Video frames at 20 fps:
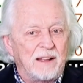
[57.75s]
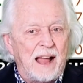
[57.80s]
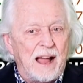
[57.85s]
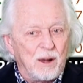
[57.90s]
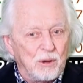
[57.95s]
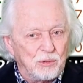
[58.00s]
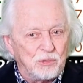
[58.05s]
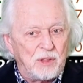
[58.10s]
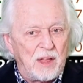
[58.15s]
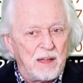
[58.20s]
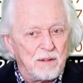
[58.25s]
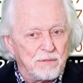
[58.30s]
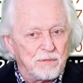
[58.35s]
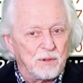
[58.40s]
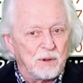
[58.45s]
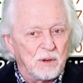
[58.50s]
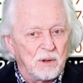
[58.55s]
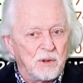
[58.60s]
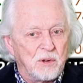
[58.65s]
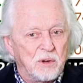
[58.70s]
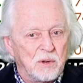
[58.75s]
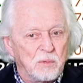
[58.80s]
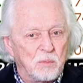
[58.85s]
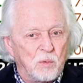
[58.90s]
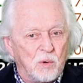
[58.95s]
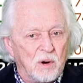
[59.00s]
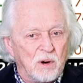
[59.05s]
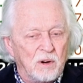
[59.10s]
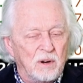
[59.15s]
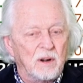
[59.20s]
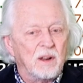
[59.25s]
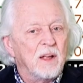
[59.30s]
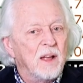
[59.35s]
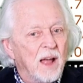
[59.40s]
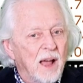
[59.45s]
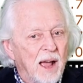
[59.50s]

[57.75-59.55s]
How's that for a good word?